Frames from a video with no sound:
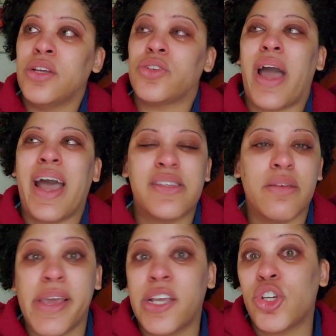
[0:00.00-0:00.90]
So I had to
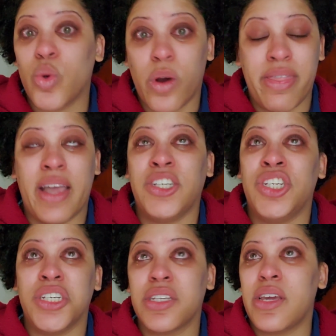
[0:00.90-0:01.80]
make sure that
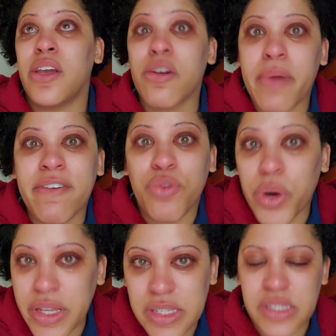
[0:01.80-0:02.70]
she could hear my
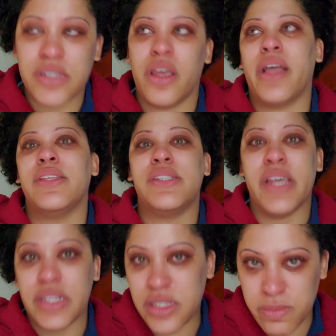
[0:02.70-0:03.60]
voice and
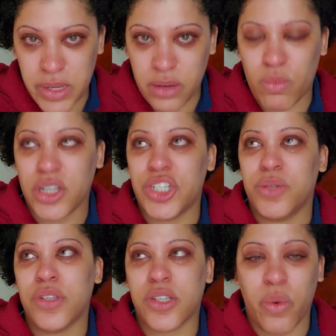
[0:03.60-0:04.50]
sense me while she
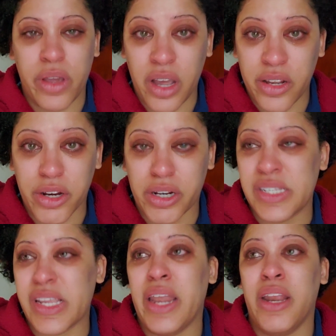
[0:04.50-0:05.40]
was going under,
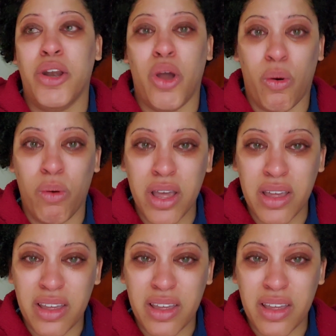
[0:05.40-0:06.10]
because I didn't know